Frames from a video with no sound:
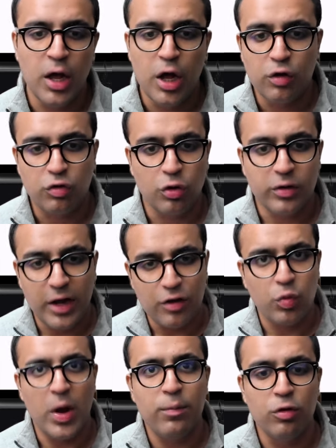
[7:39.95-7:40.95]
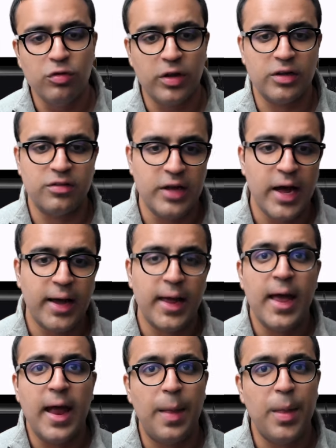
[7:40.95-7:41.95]
So that's why I'm using a stack.
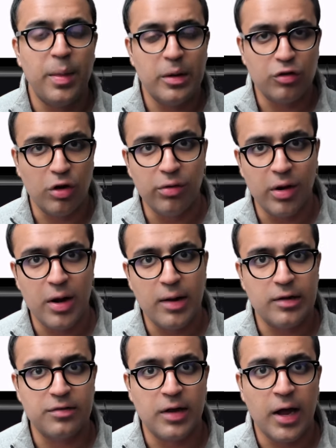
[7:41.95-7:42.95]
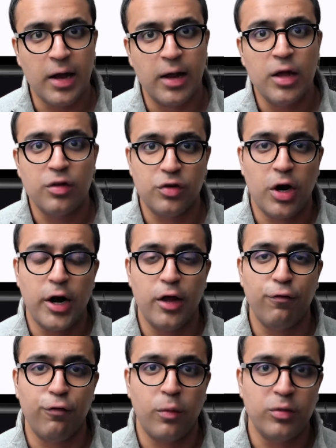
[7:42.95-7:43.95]
And then the children in the stack, starting
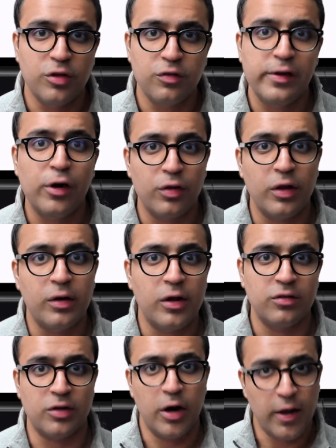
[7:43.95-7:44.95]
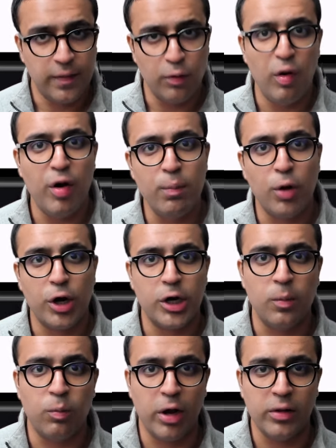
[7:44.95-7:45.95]
from the zeroth index, are at the very
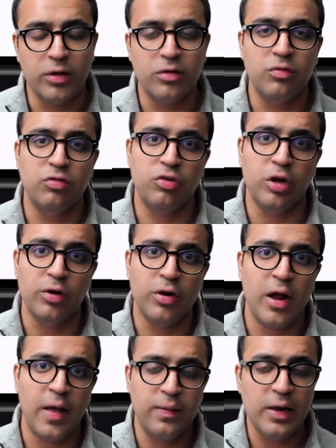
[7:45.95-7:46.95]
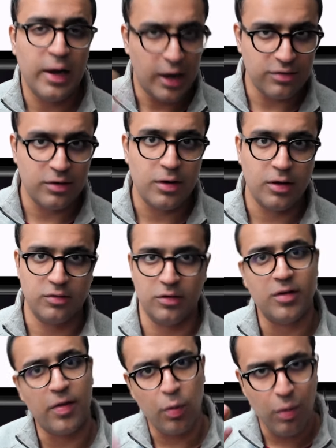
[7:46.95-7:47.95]
bottom, while the children at the last index is
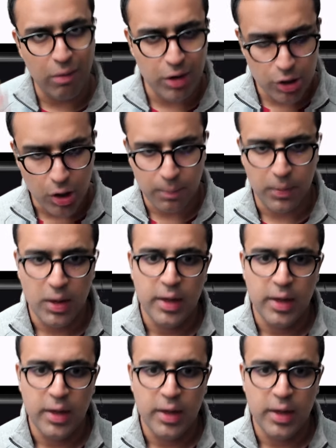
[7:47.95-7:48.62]
at the very top.